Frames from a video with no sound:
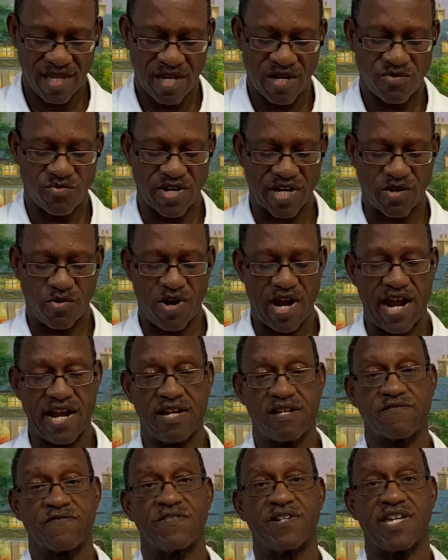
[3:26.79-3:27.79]

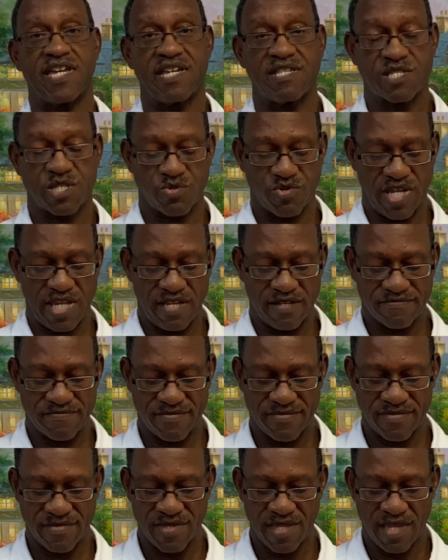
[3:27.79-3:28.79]
Required for entry,
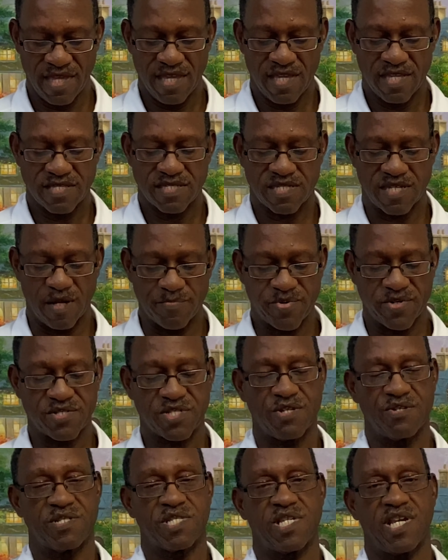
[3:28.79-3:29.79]

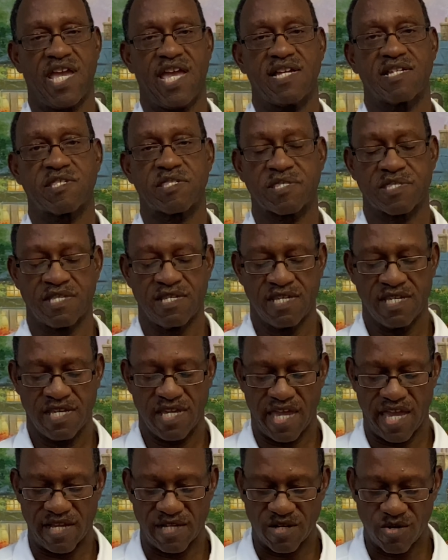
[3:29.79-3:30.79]
temperature checks
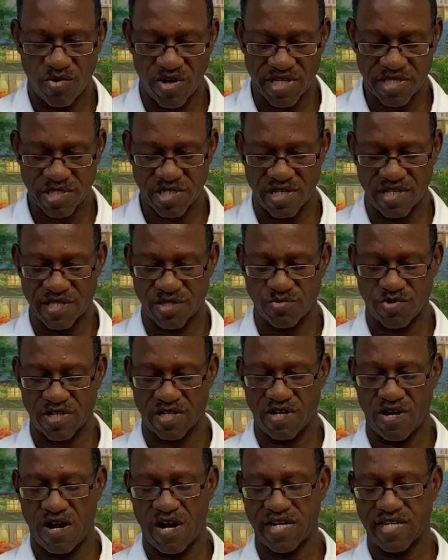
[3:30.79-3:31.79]
and questions
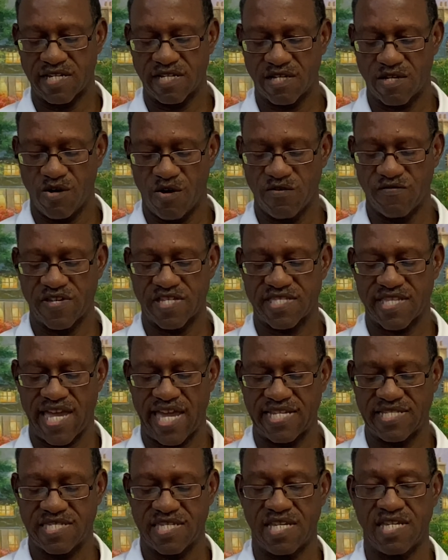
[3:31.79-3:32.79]
regarding
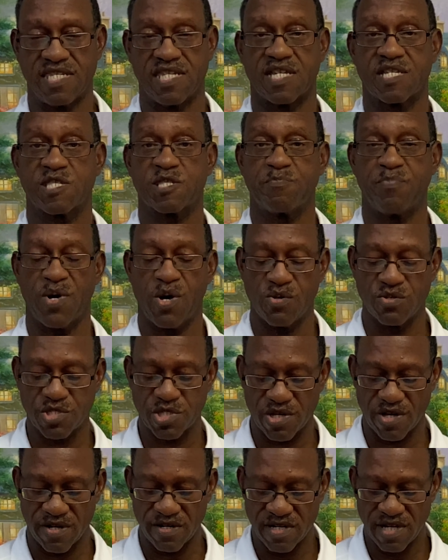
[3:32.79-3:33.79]
COVID-19
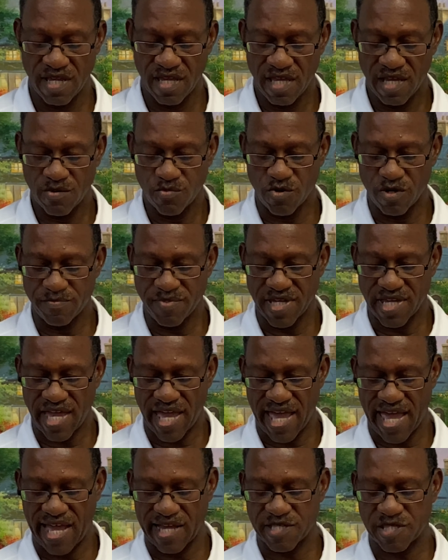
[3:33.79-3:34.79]
exposure will be
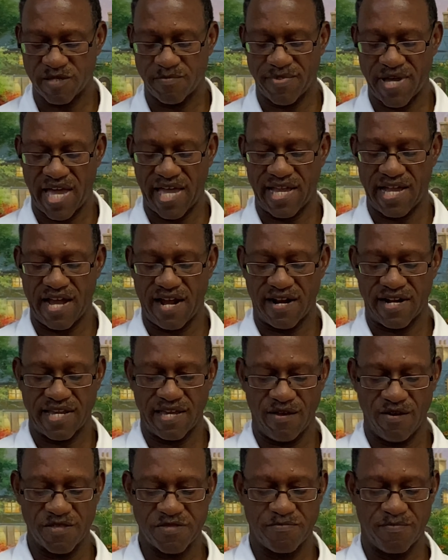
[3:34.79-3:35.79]
asked by our
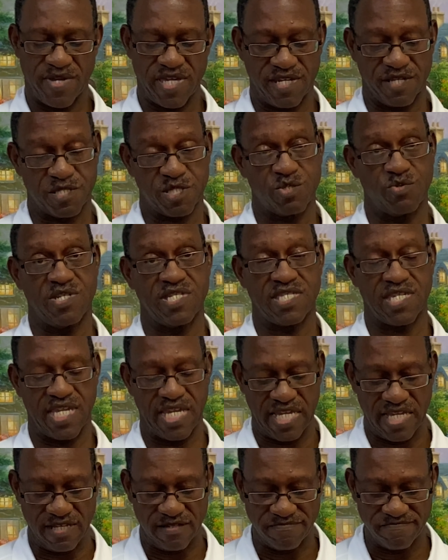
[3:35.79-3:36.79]
health ministry
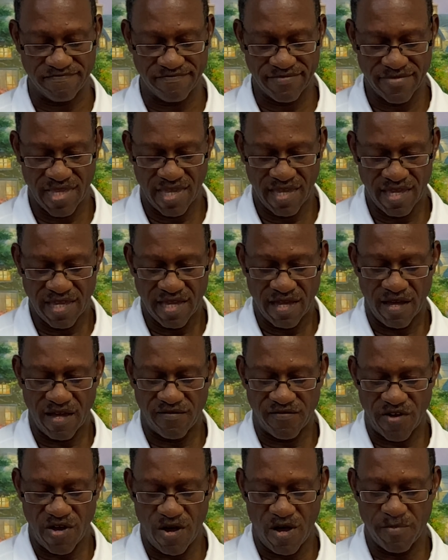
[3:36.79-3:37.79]
team of
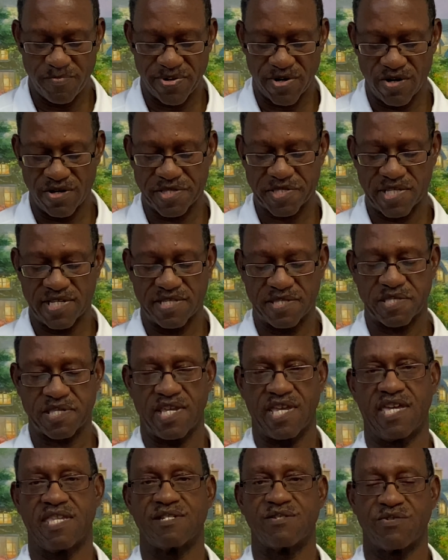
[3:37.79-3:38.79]
all persons
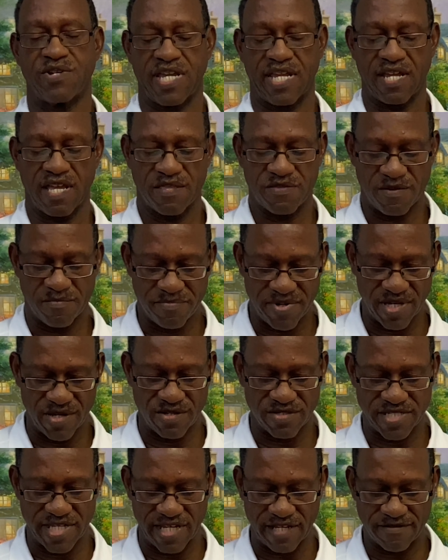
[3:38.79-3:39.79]
entering the
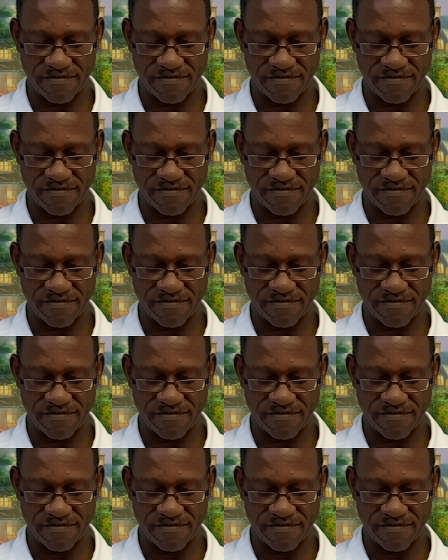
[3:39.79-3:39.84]
building.